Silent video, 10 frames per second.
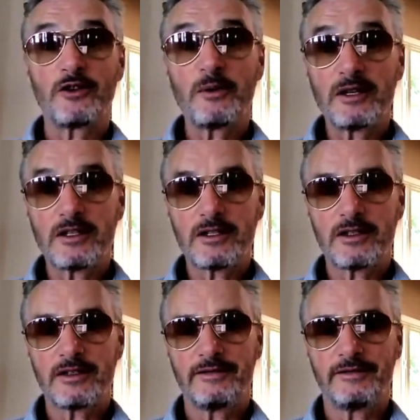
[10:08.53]

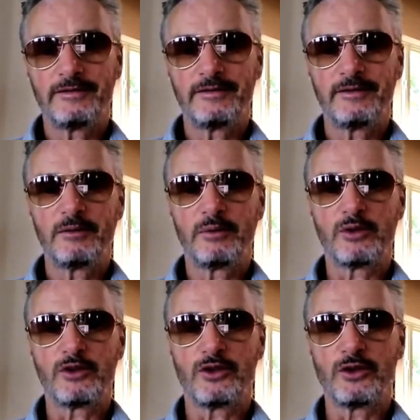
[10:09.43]
ones,
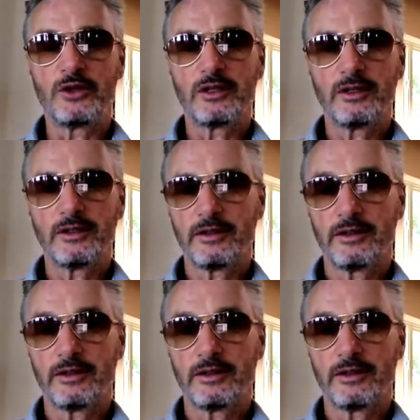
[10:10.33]
Bush Jr.,